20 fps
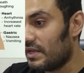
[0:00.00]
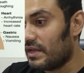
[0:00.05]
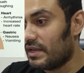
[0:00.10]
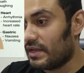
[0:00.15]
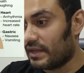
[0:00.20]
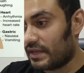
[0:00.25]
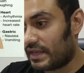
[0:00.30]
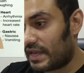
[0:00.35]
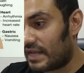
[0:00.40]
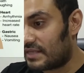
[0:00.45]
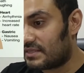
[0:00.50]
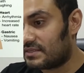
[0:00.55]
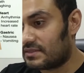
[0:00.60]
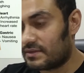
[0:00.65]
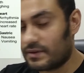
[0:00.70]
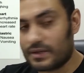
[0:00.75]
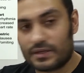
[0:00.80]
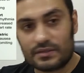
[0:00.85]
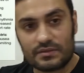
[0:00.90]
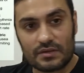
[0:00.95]

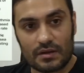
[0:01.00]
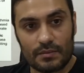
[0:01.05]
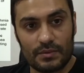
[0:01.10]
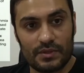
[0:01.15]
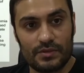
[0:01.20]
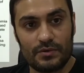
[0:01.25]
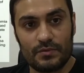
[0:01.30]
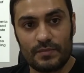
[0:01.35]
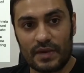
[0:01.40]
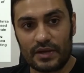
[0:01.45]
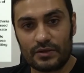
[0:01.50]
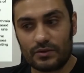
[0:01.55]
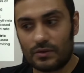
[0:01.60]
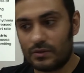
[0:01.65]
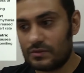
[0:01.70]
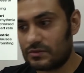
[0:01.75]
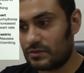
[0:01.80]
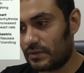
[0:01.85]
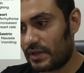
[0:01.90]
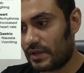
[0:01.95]
Gastric trouble you might
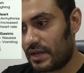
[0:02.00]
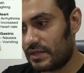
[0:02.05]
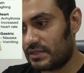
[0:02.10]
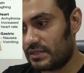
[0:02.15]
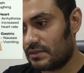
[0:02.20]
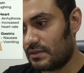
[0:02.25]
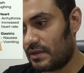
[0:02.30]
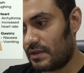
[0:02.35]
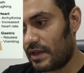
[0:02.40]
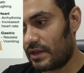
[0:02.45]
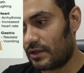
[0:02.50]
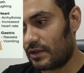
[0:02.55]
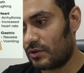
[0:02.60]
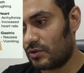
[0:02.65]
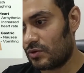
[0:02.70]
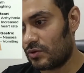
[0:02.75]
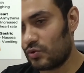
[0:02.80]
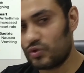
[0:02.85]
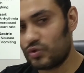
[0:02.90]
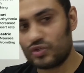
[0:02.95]
also get, like
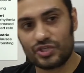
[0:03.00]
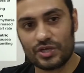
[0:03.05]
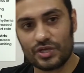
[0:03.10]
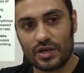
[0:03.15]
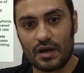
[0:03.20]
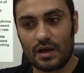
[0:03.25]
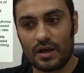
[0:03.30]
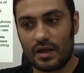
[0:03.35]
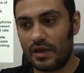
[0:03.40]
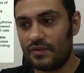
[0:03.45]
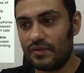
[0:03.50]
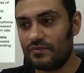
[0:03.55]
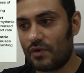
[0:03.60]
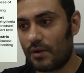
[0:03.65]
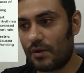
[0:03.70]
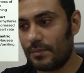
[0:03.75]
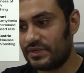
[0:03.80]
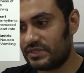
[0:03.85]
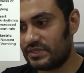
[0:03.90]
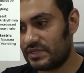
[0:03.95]
nausea and
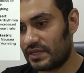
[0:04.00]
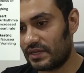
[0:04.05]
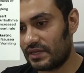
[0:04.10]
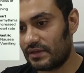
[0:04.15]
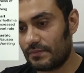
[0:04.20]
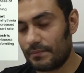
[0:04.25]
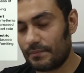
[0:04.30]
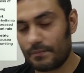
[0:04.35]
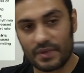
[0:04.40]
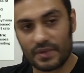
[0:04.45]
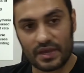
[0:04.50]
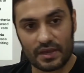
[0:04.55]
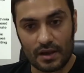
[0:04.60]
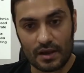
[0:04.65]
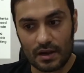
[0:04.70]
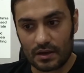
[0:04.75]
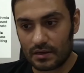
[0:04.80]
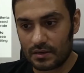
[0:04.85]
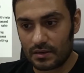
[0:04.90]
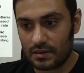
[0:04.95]
vomiting may
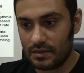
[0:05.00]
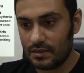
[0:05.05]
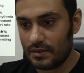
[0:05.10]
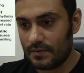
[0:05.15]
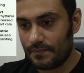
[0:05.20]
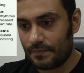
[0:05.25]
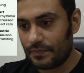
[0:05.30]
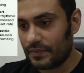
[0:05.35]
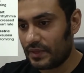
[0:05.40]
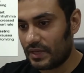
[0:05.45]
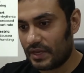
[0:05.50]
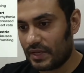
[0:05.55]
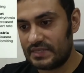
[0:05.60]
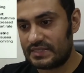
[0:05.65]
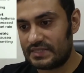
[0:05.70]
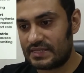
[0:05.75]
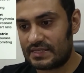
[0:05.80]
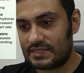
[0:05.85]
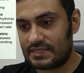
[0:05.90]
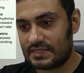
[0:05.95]
occur.
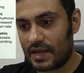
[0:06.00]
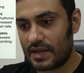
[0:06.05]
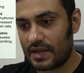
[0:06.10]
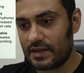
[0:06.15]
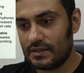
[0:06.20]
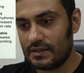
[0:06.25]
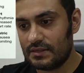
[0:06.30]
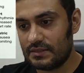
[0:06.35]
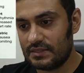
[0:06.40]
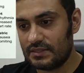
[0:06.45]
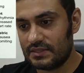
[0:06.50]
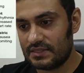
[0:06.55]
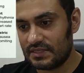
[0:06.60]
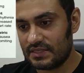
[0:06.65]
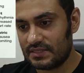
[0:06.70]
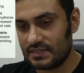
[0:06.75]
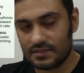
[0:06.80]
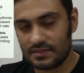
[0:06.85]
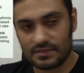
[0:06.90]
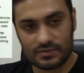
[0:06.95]
Intestinal
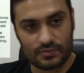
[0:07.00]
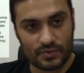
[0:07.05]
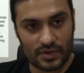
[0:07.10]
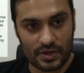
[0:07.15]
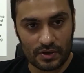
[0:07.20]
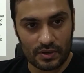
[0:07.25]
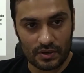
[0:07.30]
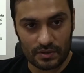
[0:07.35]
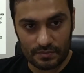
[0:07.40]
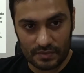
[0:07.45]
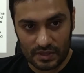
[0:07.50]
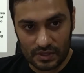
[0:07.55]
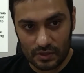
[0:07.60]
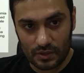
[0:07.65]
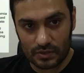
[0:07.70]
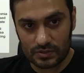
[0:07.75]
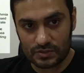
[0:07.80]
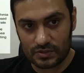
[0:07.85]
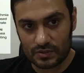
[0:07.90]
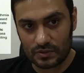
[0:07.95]
diseases will
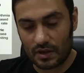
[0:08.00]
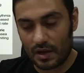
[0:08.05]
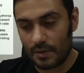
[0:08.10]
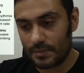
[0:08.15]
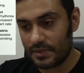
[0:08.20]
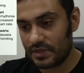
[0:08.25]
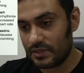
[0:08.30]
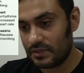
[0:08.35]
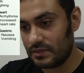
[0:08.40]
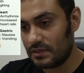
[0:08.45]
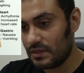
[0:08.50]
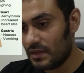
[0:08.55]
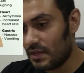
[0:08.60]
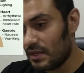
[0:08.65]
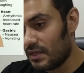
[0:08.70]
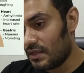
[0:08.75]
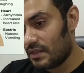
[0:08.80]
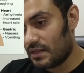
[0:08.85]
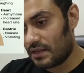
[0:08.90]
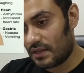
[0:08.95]
also come in,
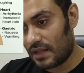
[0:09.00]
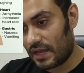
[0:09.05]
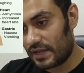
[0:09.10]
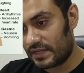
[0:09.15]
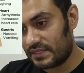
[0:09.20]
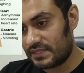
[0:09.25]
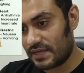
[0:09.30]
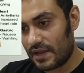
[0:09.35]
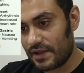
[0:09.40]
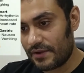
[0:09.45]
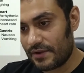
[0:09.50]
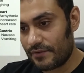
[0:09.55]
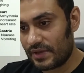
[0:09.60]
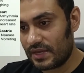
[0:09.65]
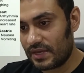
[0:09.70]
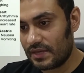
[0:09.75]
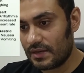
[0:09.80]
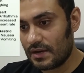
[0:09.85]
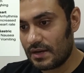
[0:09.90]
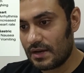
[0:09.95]
like
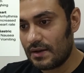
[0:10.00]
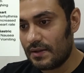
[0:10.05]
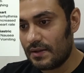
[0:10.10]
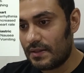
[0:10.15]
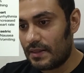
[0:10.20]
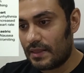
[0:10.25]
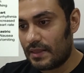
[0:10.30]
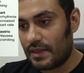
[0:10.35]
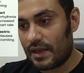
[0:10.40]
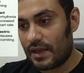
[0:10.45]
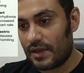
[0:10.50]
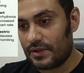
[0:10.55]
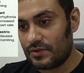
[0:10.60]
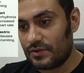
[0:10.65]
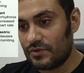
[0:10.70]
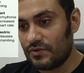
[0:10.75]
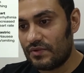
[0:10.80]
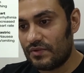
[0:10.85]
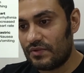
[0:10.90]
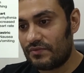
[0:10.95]
diarrhea, and
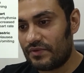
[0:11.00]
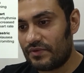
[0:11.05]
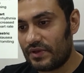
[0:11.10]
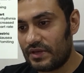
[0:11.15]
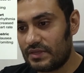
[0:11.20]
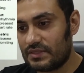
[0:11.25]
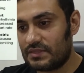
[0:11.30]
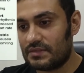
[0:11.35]
you will face